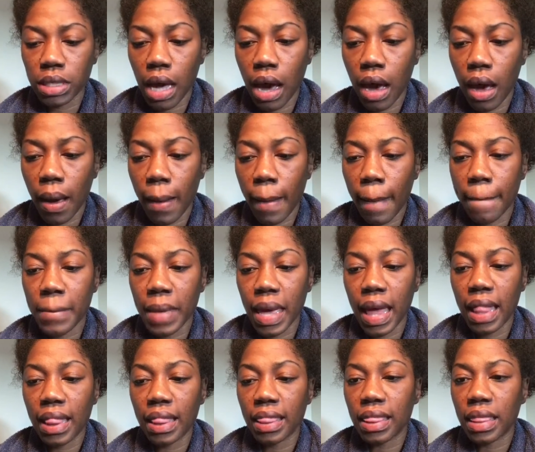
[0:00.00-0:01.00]

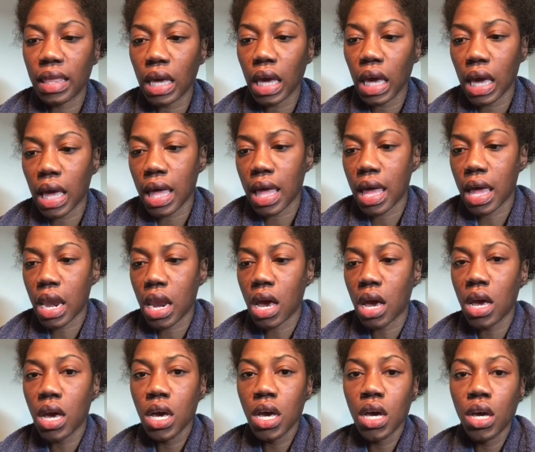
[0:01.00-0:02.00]
and
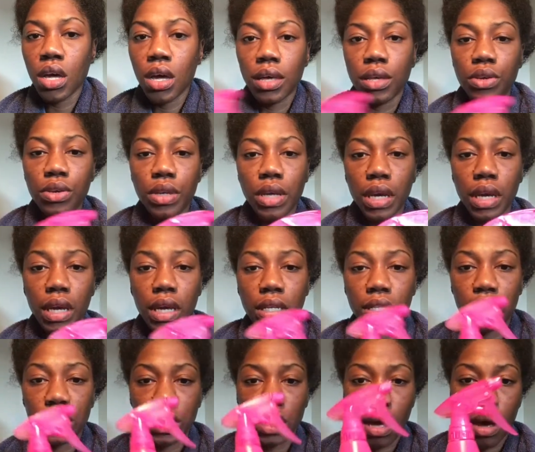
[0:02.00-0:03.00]
then you
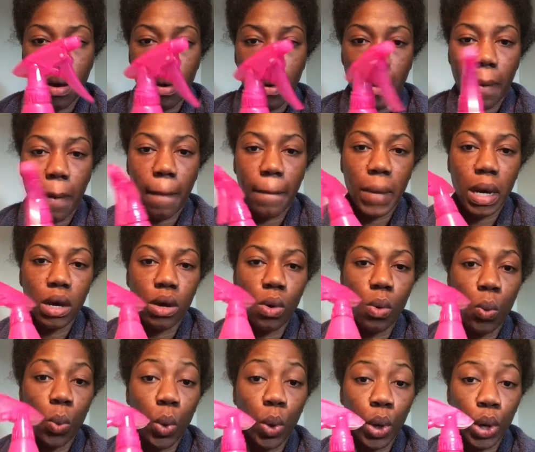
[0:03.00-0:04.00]
need some
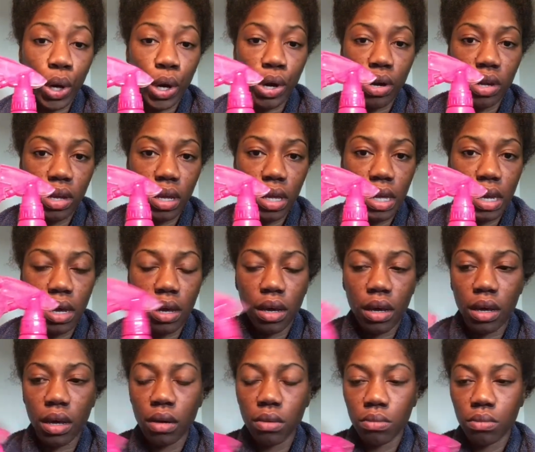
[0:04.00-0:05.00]
water in
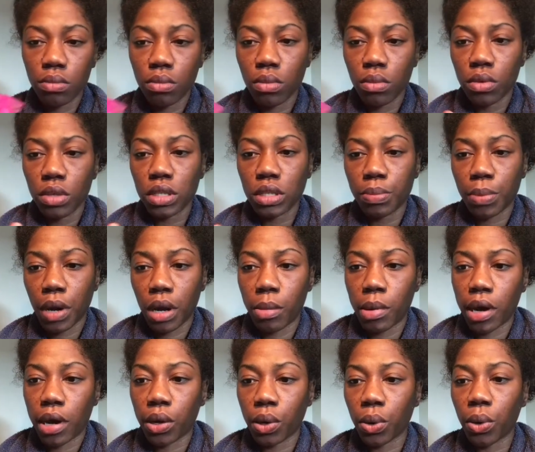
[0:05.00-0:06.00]
a spray
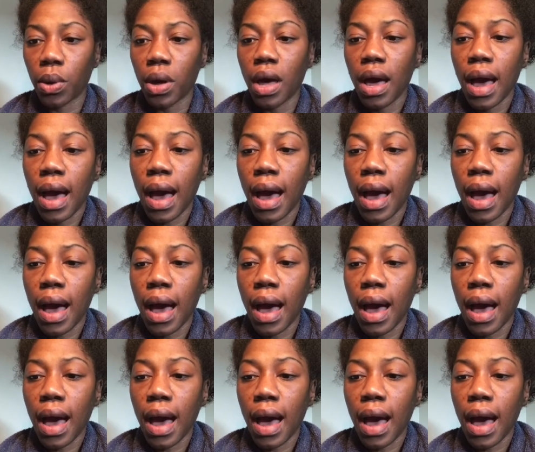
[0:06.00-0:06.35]
bottle.